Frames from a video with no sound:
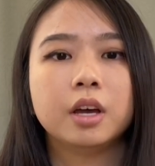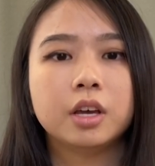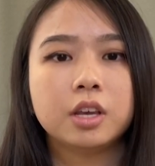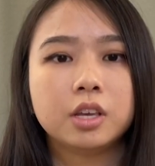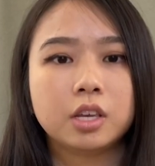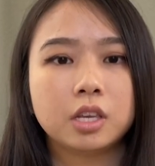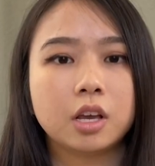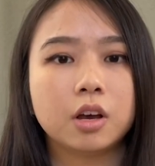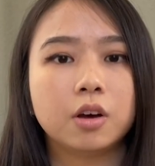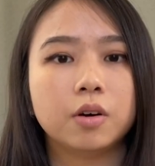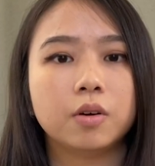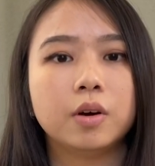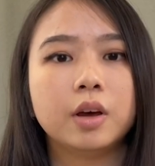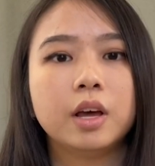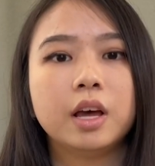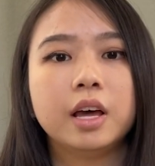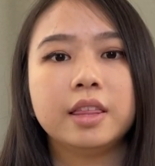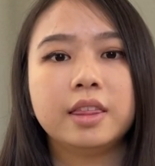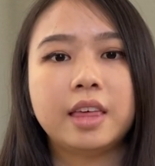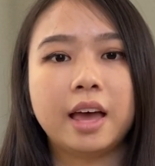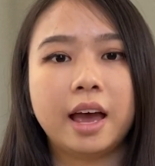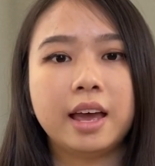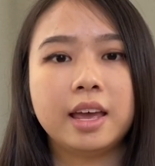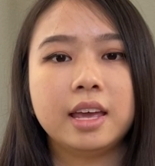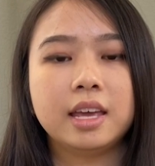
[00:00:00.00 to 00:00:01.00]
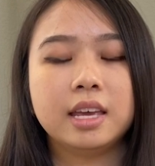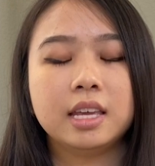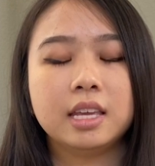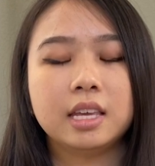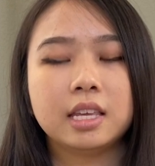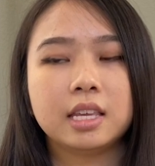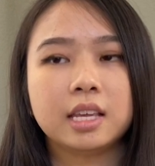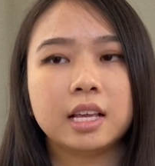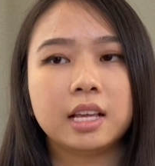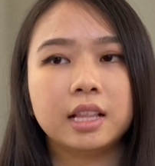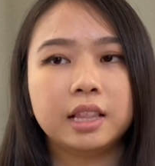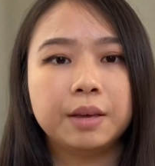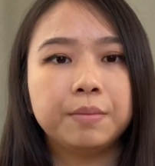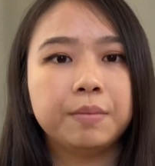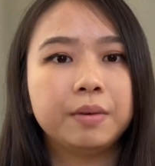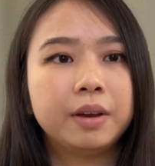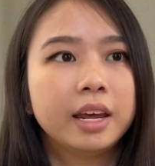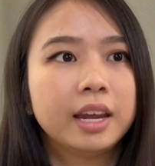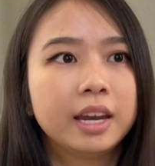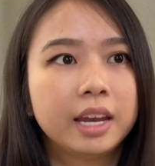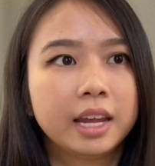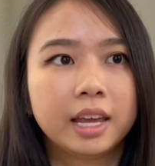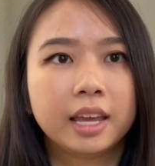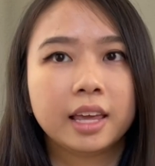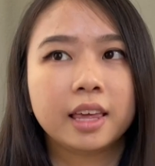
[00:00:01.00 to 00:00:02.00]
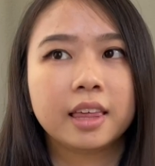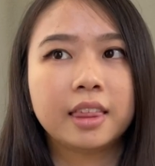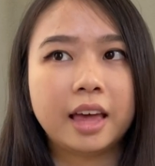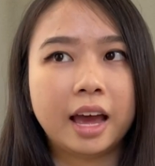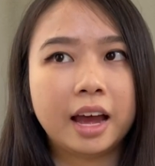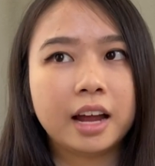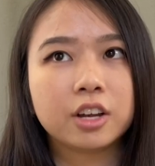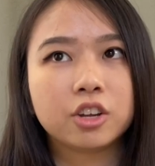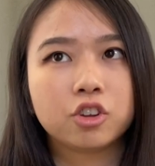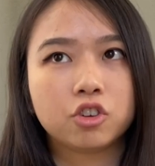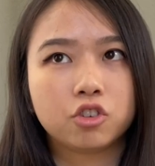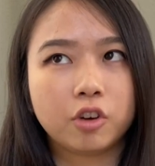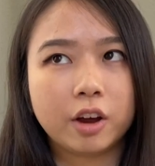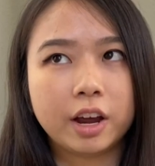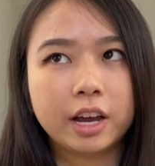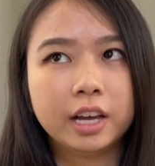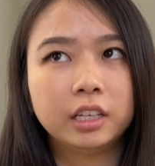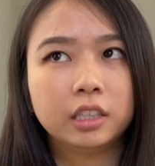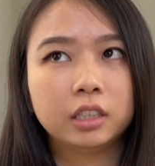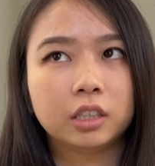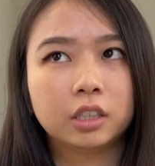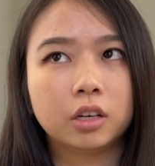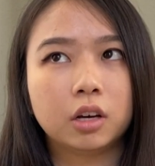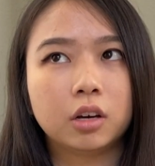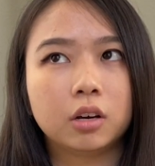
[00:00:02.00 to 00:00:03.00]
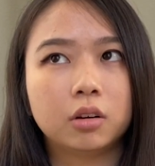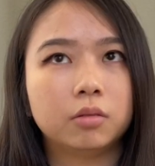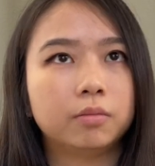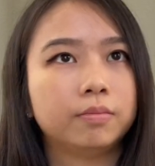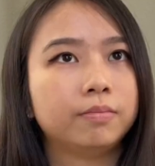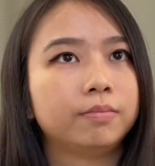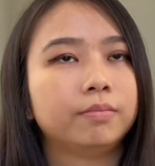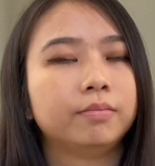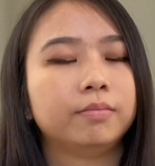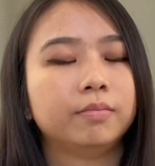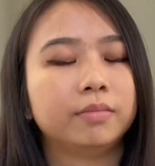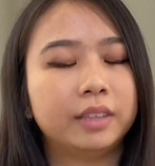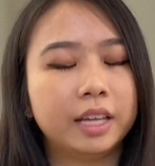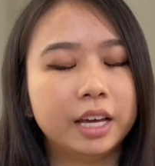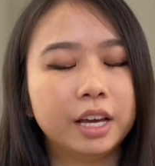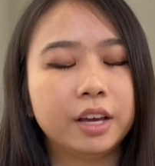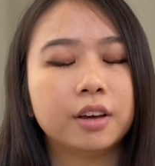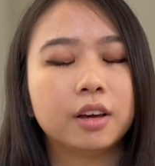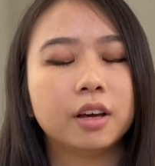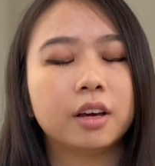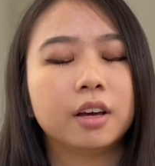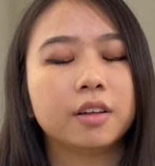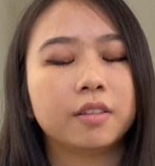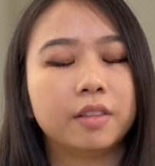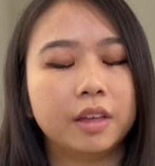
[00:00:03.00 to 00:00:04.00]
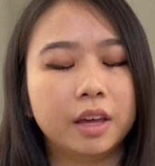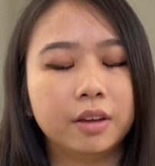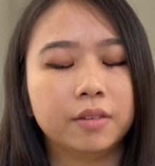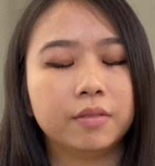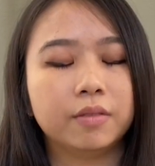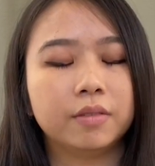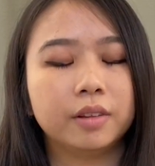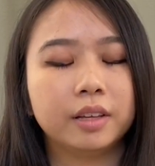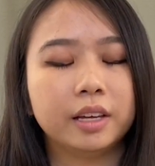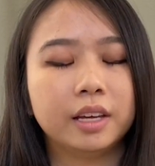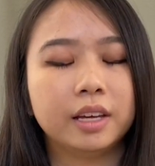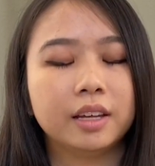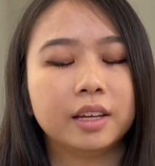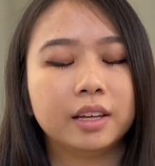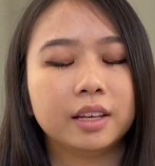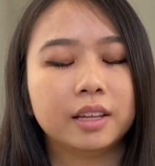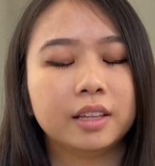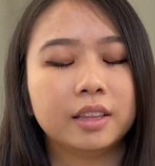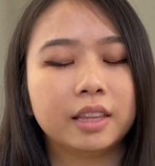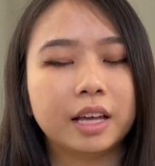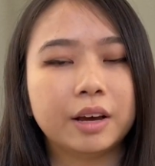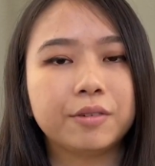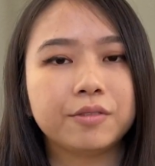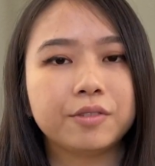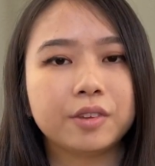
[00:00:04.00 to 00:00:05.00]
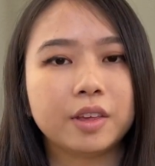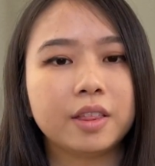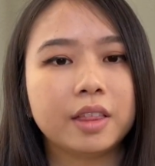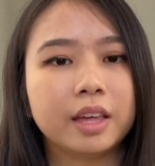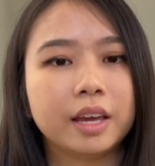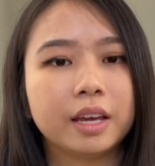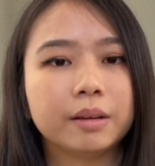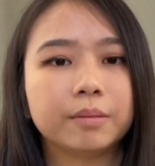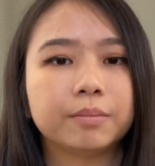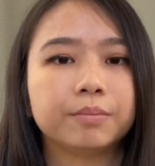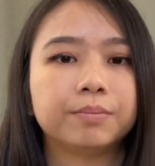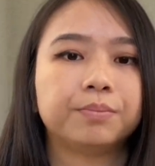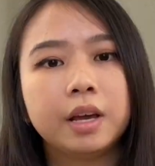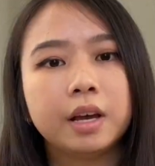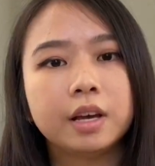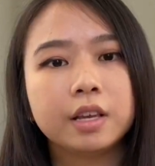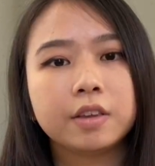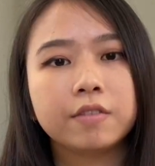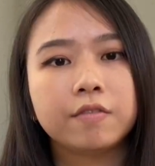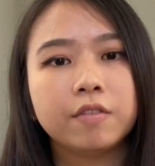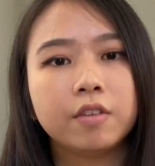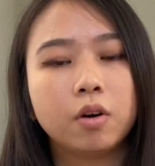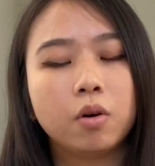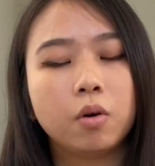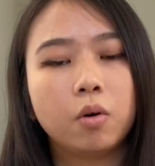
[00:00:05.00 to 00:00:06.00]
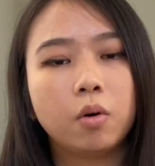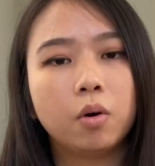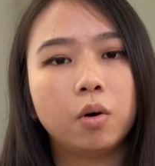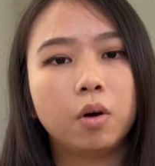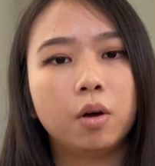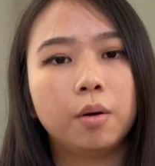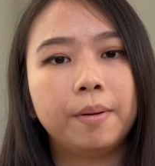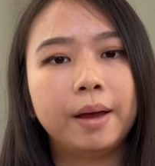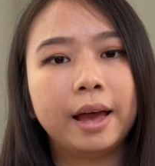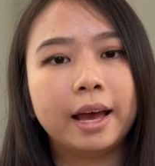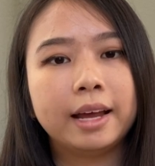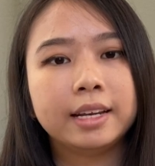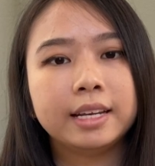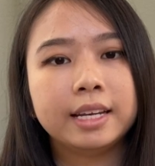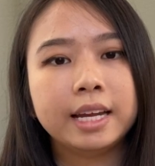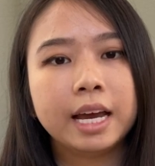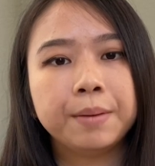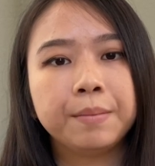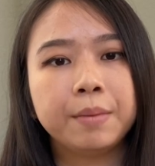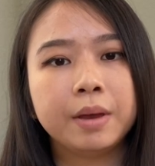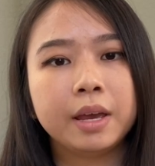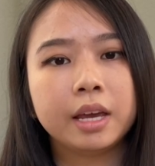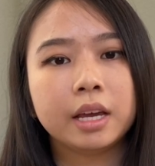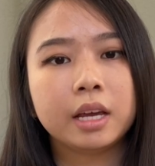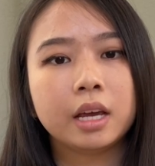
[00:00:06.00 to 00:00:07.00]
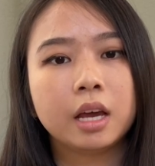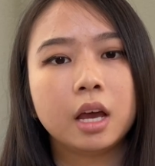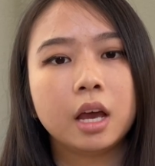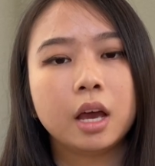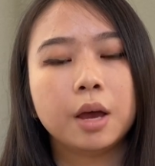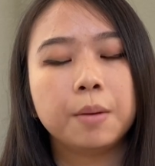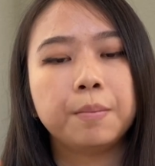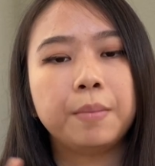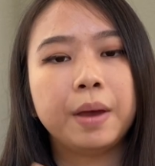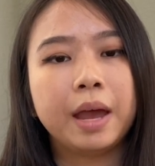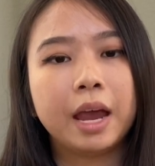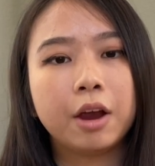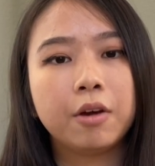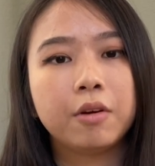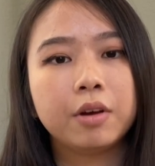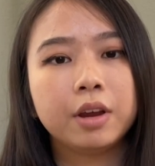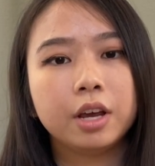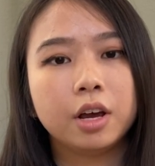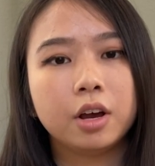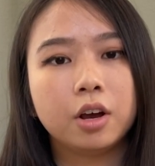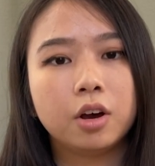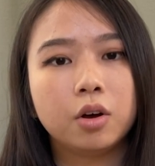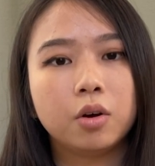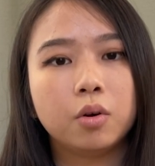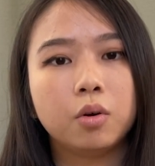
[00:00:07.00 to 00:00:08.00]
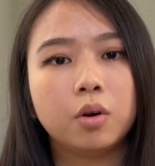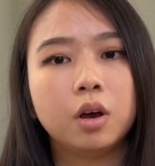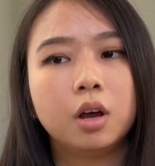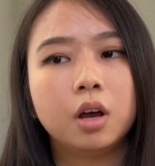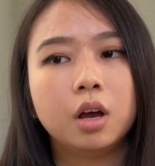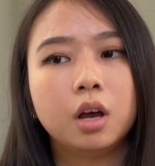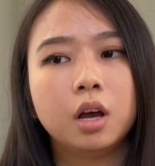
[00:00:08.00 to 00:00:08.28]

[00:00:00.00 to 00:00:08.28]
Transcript: So that is eliminating that stress. So thankfully that was a thing. Because of the whole pandemic, perio